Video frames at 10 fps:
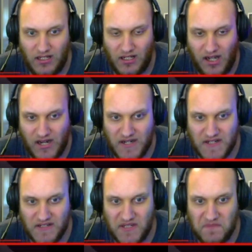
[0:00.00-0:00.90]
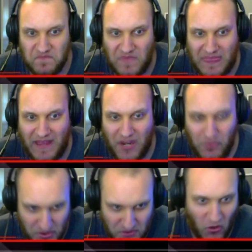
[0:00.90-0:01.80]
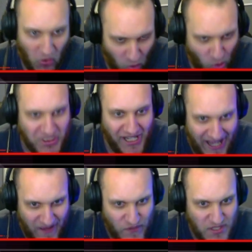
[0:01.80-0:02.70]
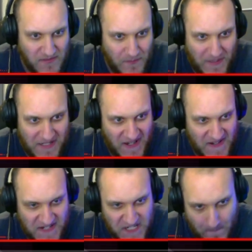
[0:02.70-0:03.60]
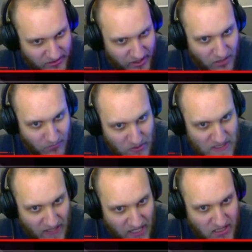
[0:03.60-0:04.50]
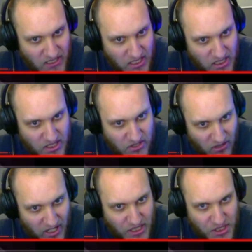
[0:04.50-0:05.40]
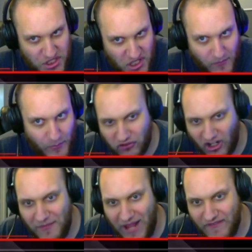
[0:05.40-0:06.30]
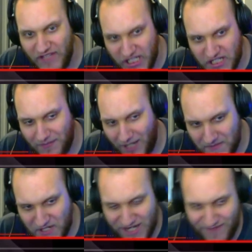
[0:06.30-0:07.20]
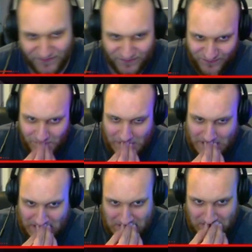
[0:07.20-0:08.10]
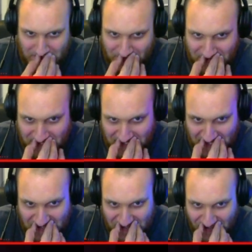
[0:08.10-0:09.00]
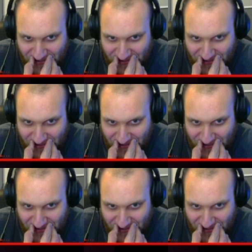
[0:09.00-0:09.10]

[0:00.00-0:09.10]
Honestly, I would hold heaven because they're most likely going to try and jump from heaven into bomb site. That's the only way they can go.